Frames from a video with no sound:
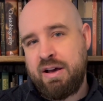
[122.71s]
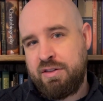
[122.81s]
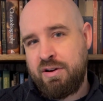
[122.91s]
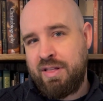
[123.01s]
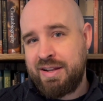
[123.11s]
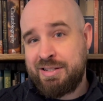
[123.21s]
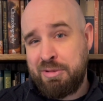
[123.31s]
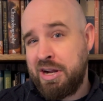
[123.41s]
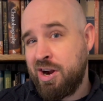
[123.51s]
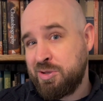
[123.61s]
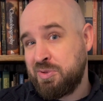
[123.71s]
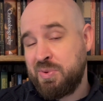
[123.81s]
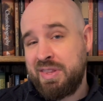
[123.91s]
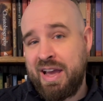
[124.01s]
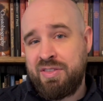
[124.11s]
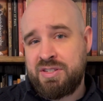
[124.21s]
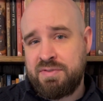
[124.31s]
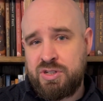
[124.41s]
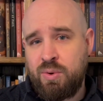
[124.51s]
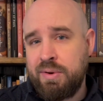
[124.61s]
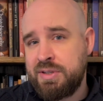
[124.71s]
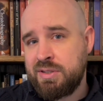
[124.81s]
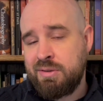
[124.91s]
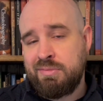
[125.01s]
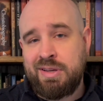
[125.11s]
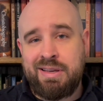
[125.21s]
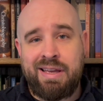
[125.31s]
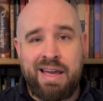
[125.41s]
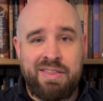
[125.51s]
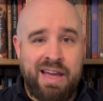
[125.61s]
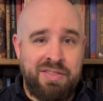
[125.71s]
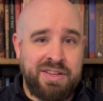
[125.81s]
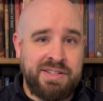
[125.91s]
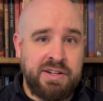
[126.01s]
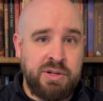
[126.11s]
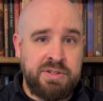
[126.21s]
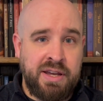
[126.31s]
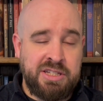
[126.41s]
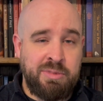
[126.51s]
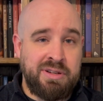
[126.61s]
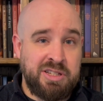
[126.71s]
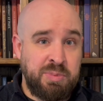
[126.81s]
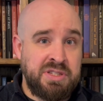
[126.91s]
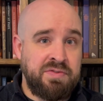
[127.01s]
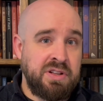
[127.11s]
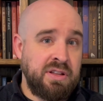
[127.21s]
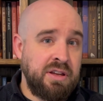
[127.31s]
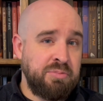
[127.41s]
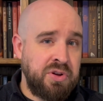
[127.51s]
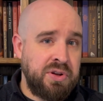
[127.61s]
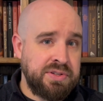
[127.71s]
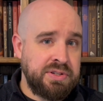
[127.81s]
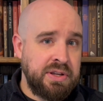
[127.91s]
there are a lot of similarities between the ethics of Stoicism and the ethics in the New Testament, specifically Paul's